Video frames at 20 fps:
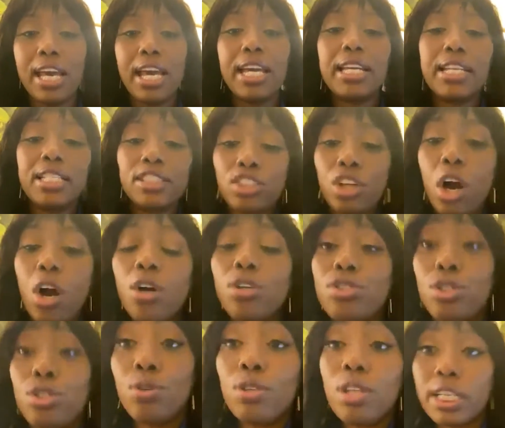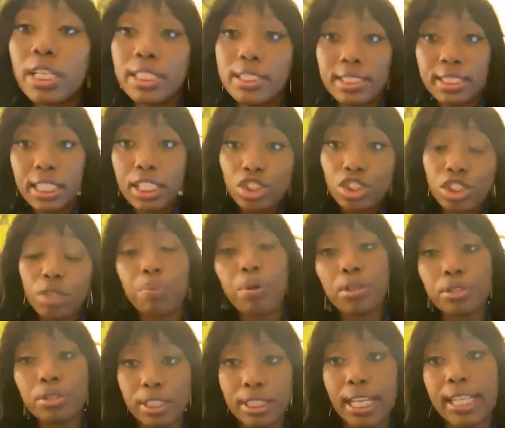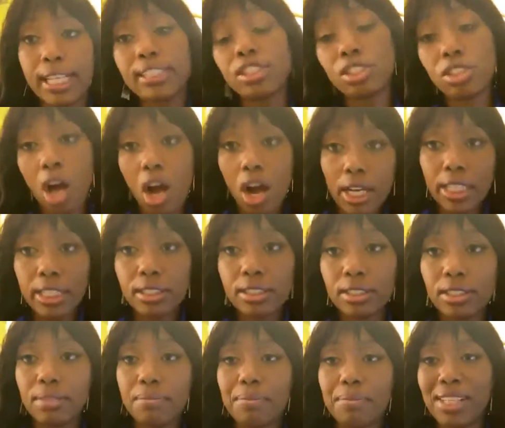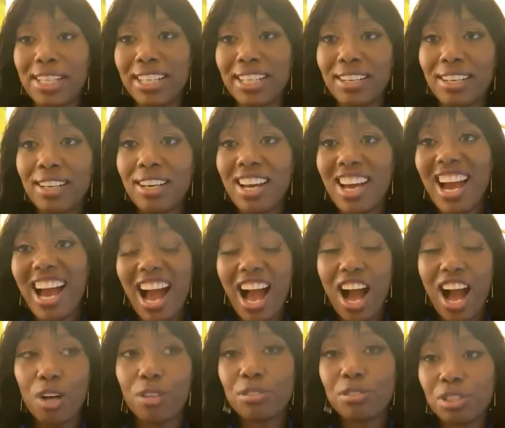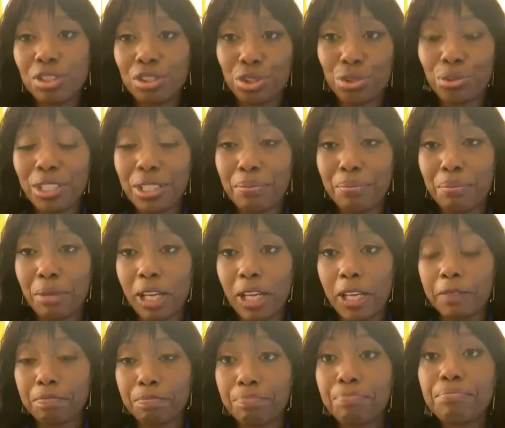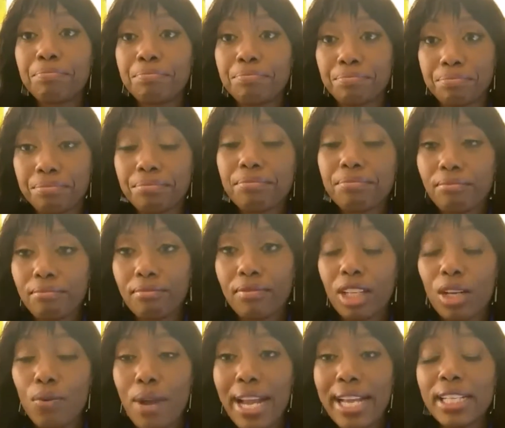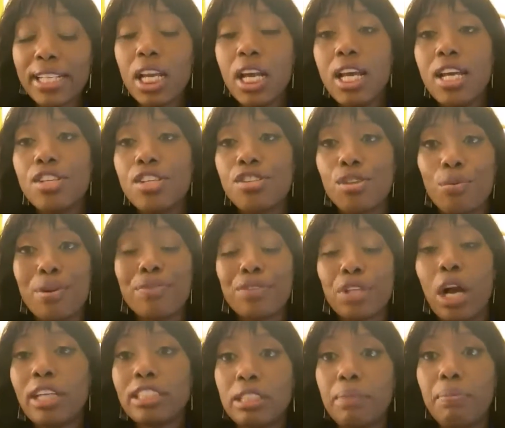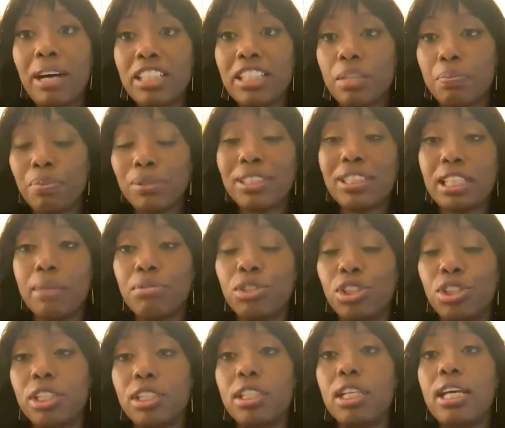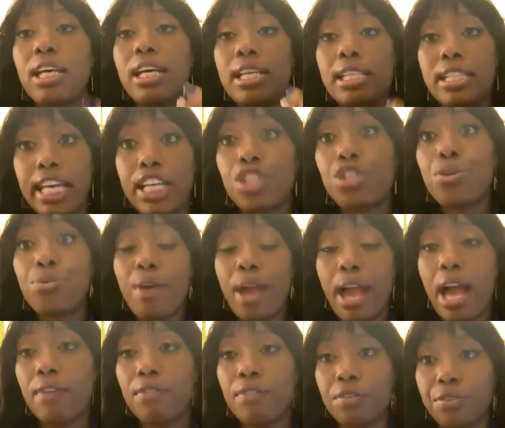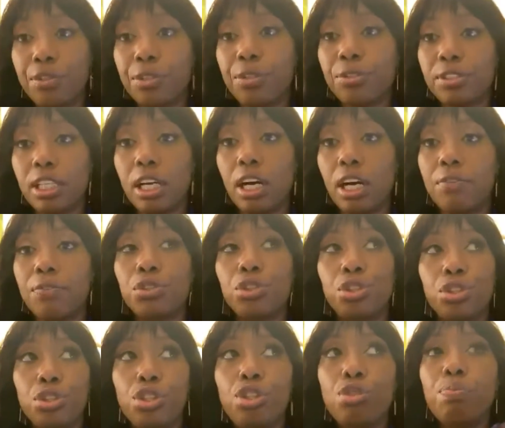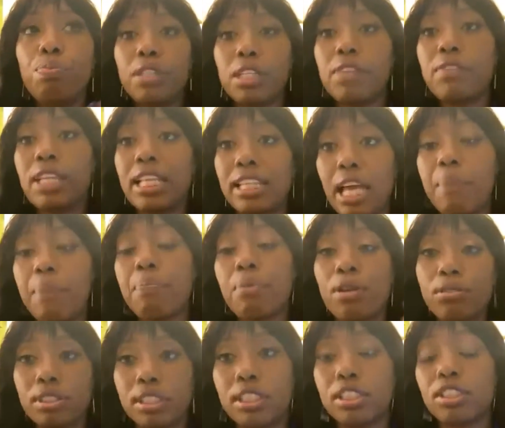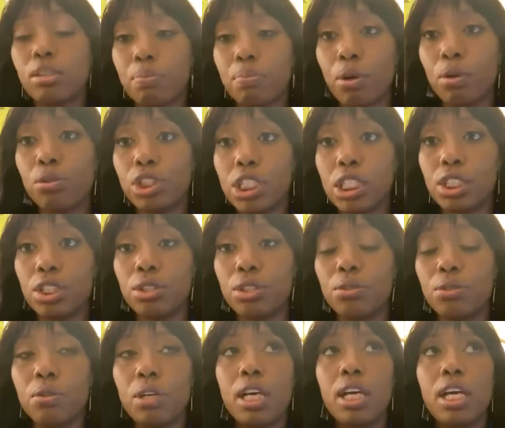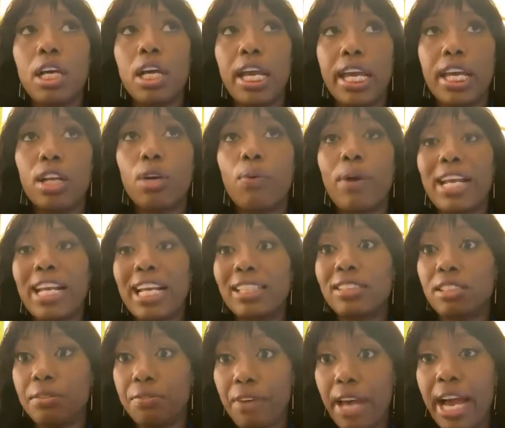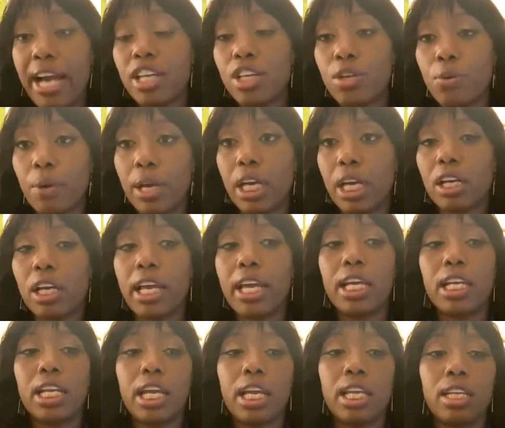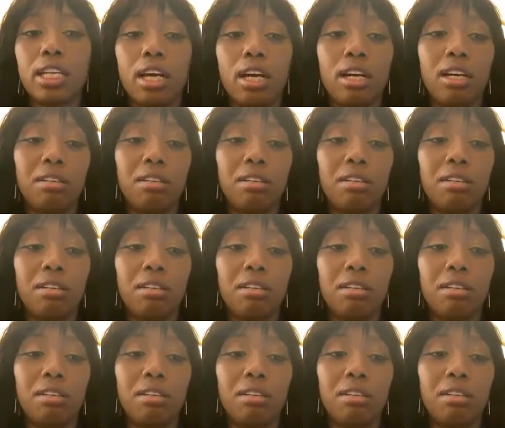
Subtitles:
And it's also going to teach the person that's talking to me how to treat me. Right? So we've talked about the perception that you have of yourself. Do you believe that that person is approaching you in a way that's devaluing and